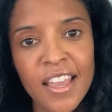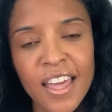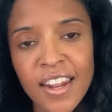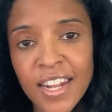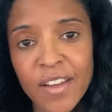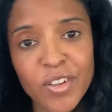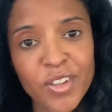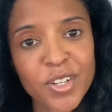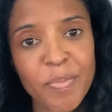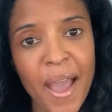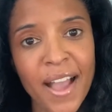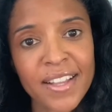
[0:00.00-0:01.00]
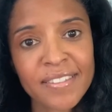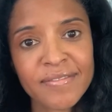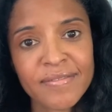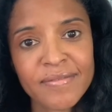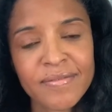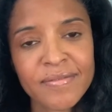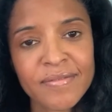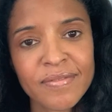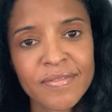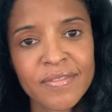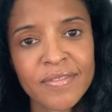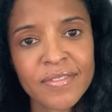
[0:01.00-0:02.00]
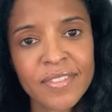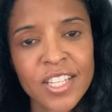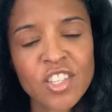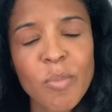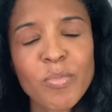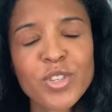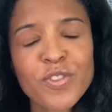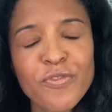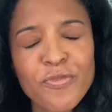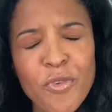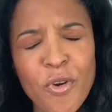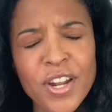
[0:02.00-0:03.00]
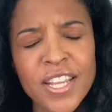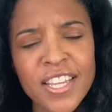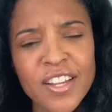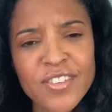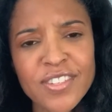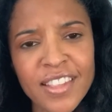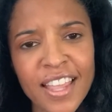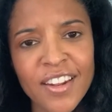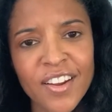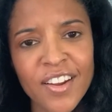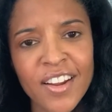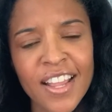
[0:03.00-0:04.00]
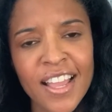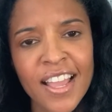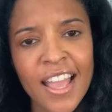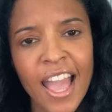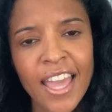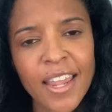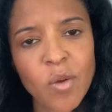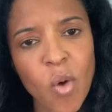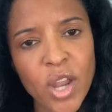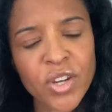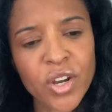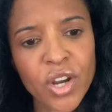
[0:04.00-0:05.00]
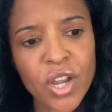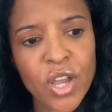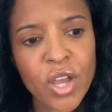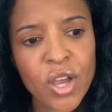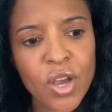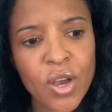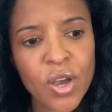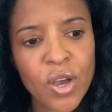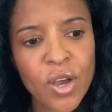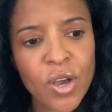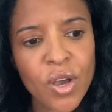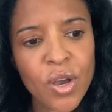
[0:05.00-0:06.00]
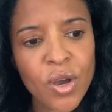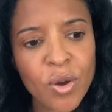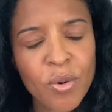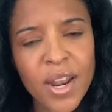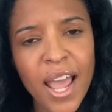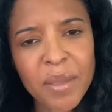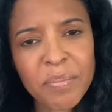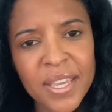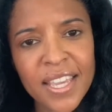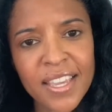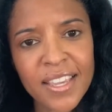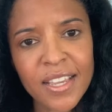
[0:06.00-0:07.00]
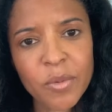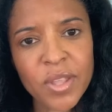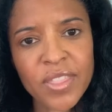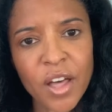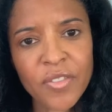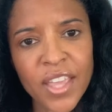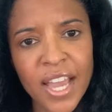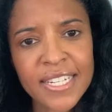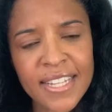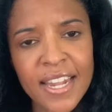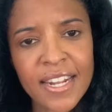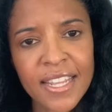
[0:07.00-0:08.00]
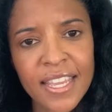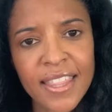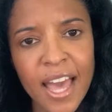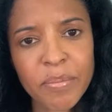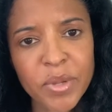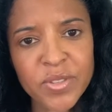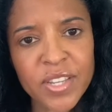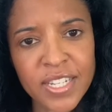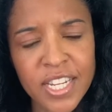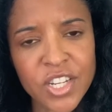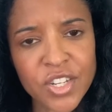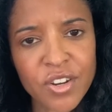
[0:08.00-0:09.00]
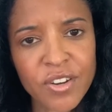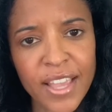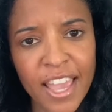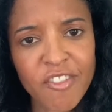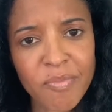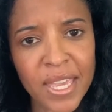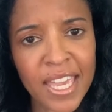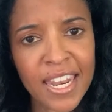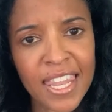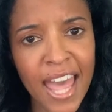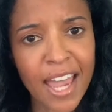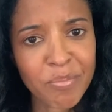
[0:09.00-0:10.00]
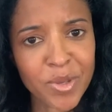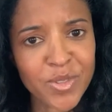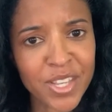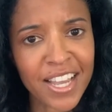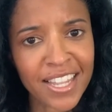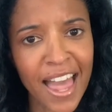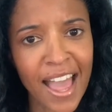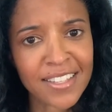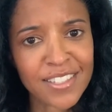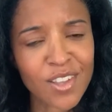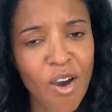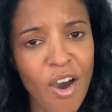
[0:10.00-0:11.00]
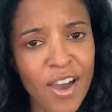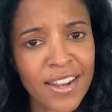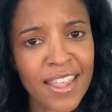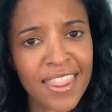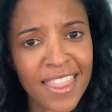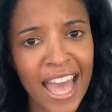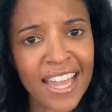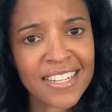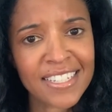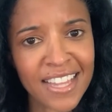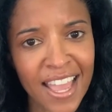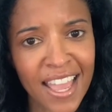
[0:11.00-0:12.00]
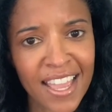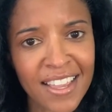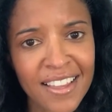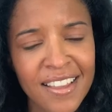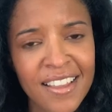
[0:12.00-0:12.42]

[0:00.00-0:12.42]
And I never looked back. It's almost 40 years later, and I wonder, who would I be without the identity that music teacher gave me in that music class on that day?